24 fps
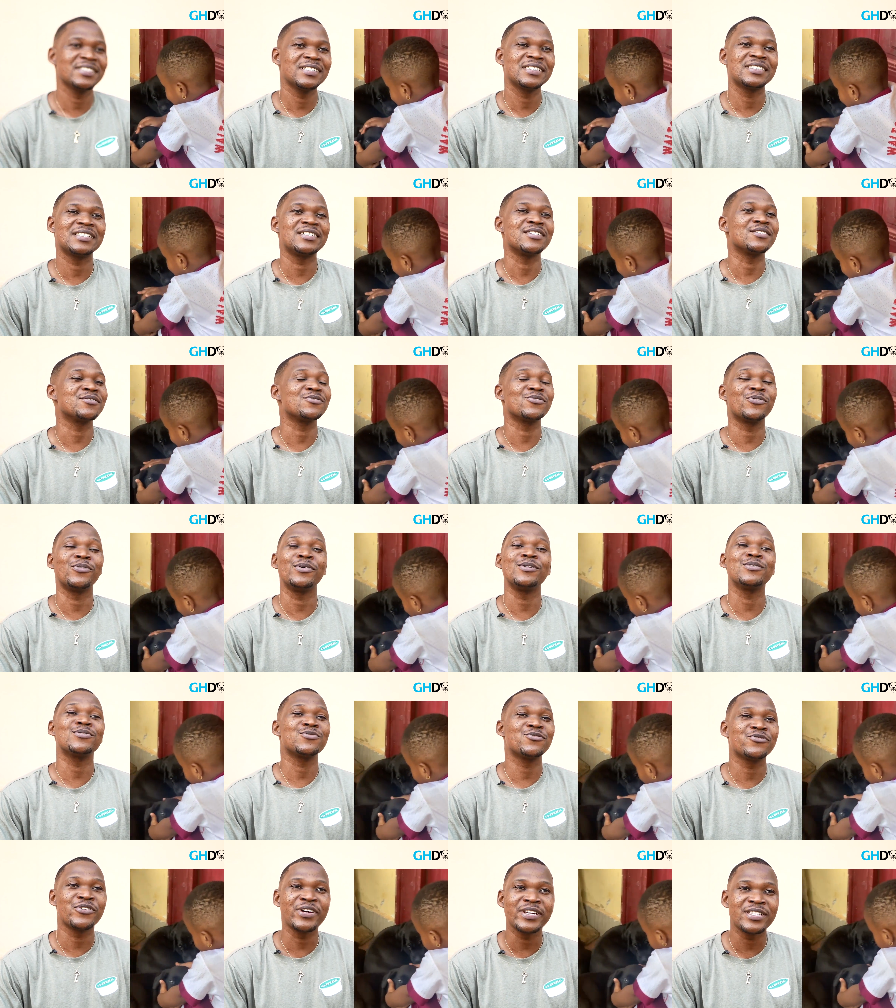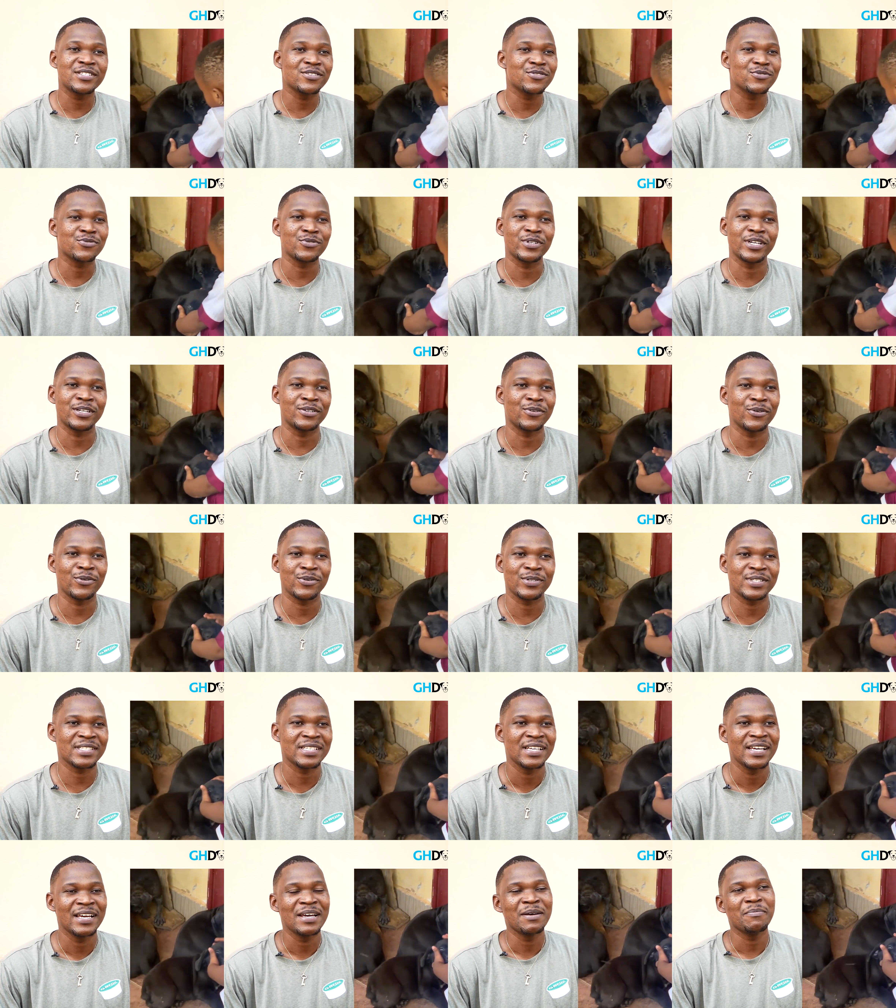She's going straight to the dogs.
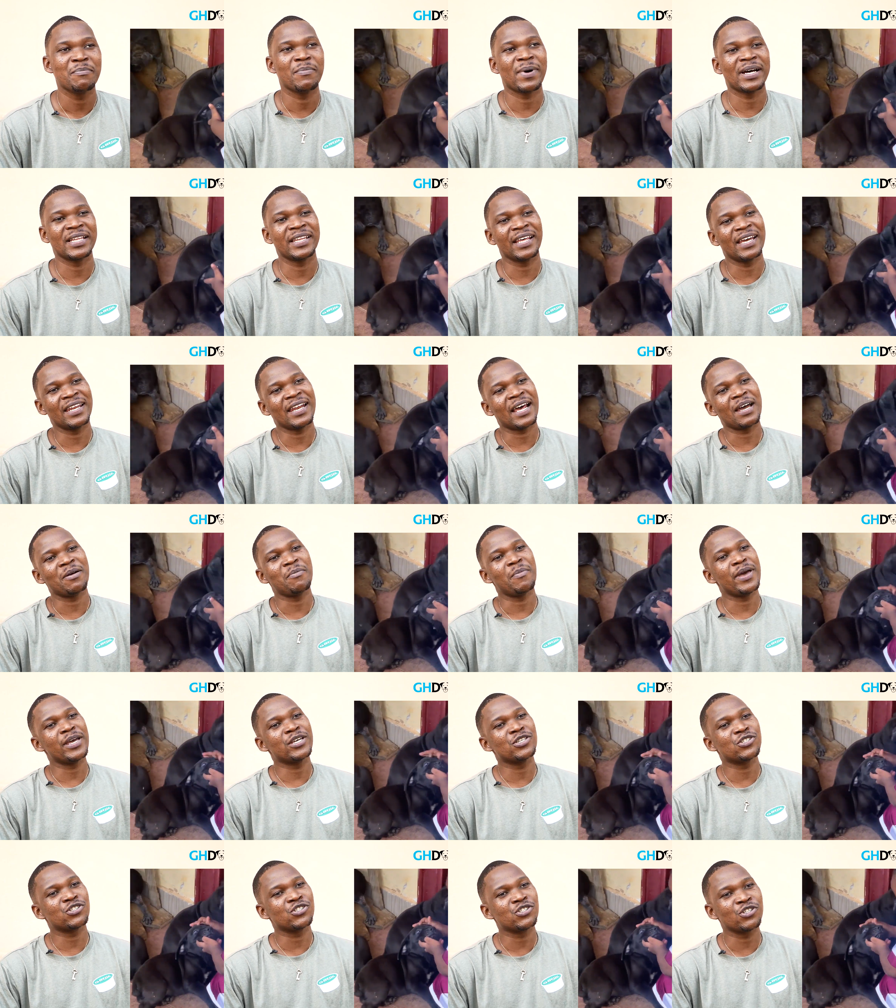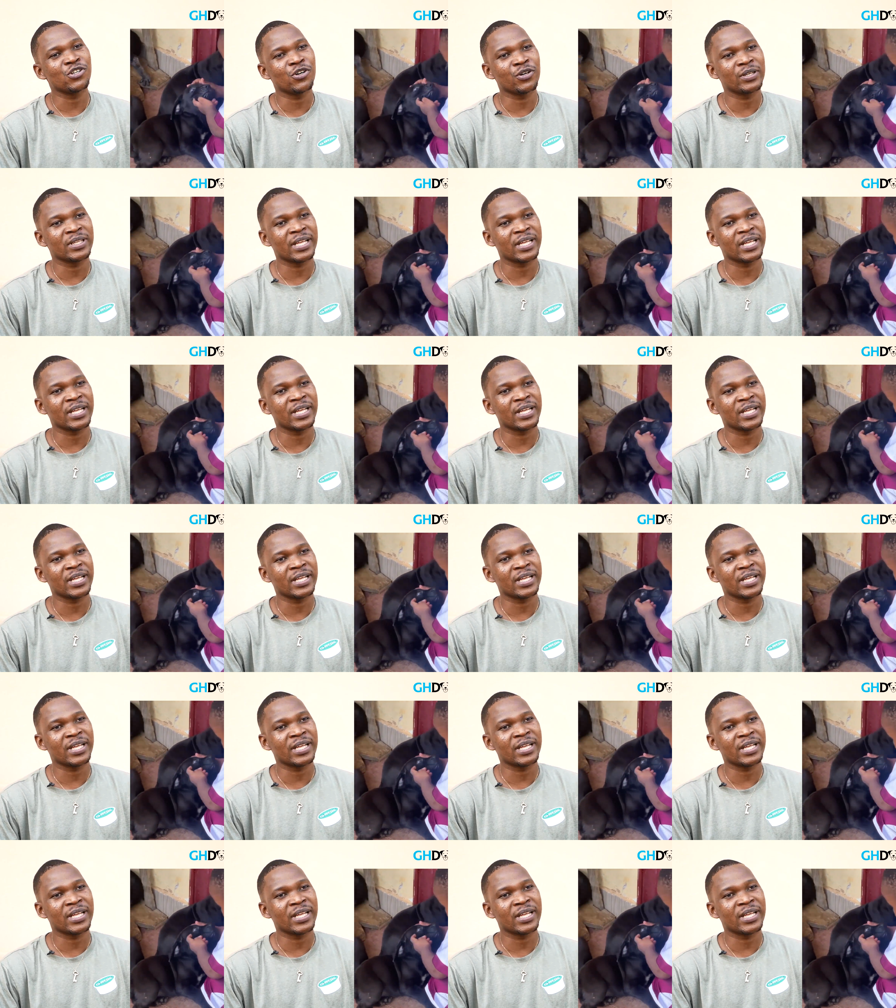But then I make sure